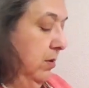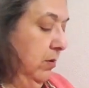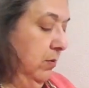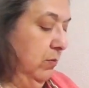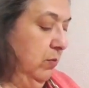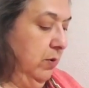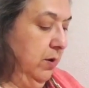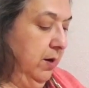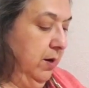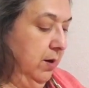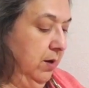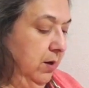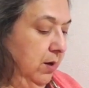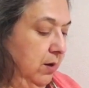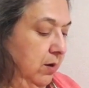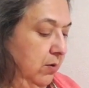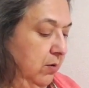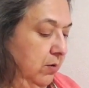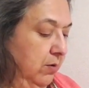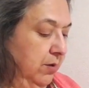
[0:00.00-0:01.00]
right
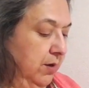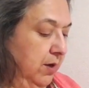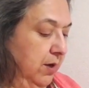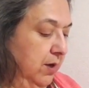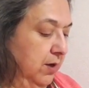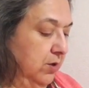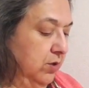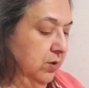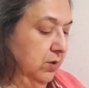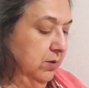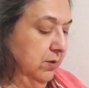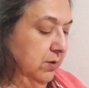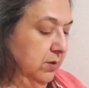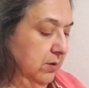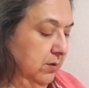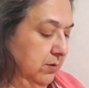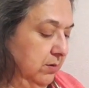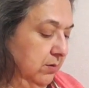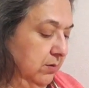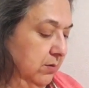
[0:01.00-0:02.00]
here on the
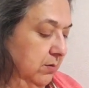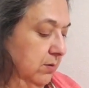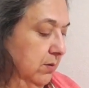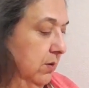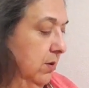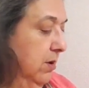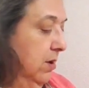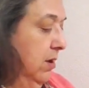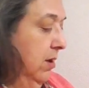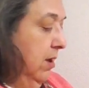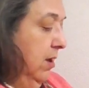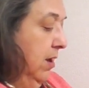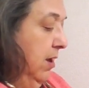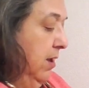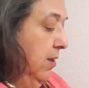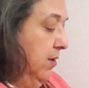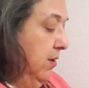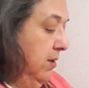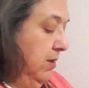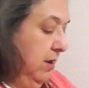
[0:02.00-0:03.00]
edges,
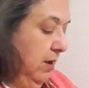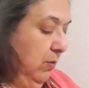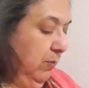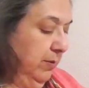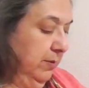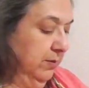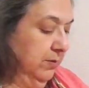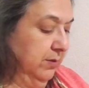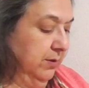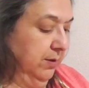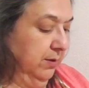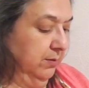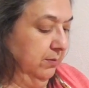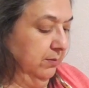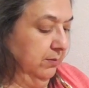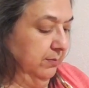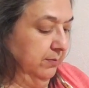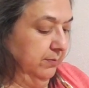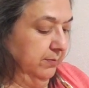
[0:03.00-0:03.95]
and then they will seal.